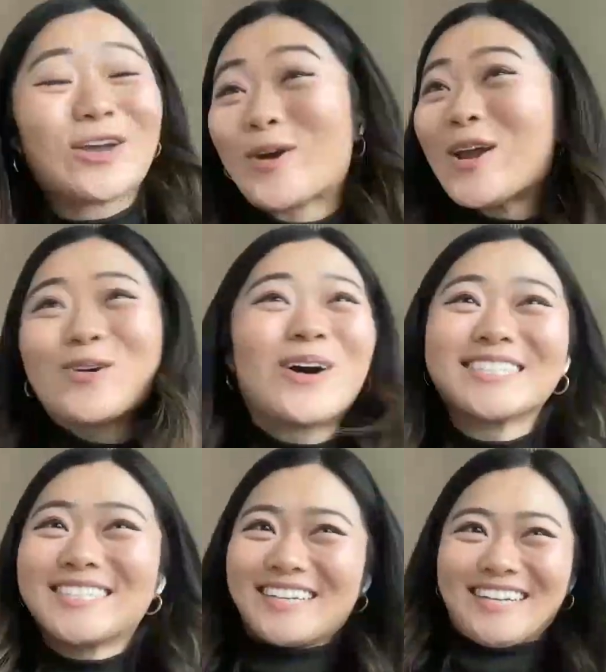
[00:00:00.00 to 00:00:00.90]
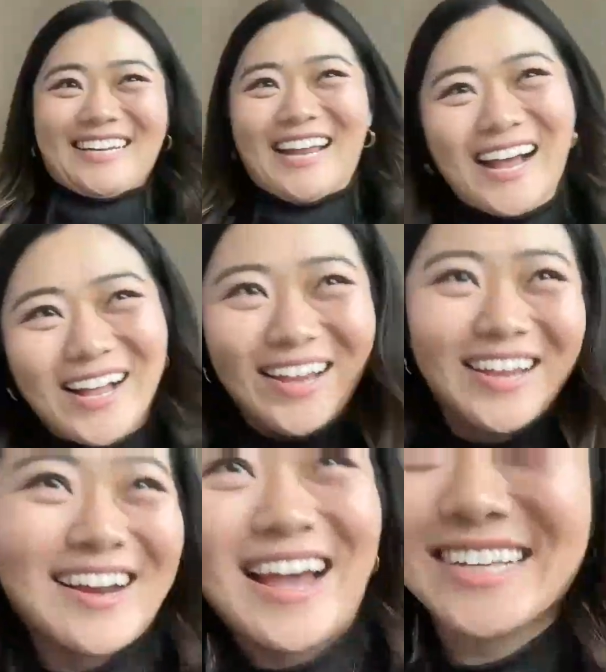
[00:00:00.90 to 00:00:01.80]
great question. I
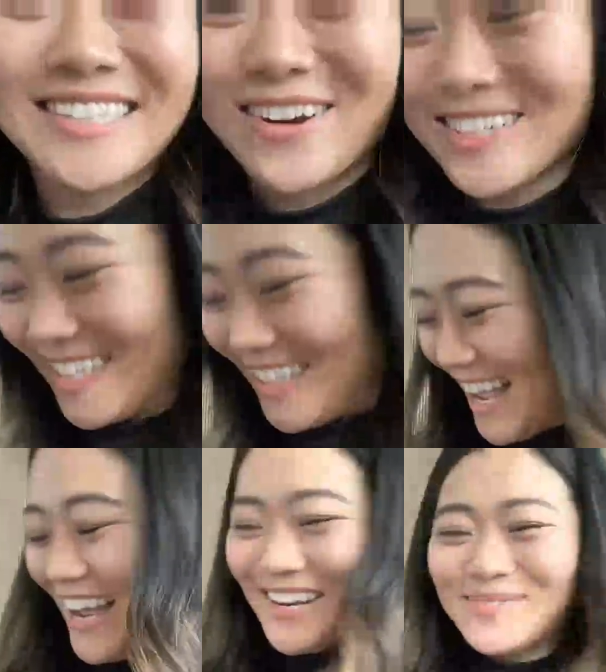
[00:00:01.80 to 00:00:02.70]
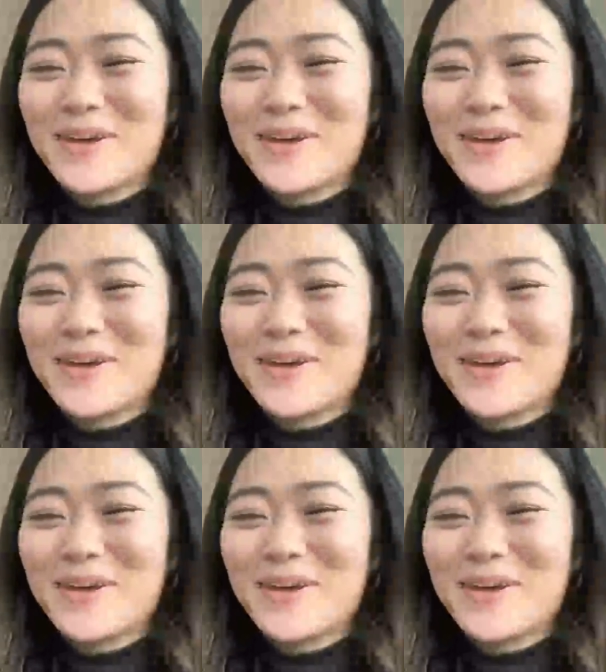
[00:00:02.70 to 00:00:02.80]
gotta ask Carson that.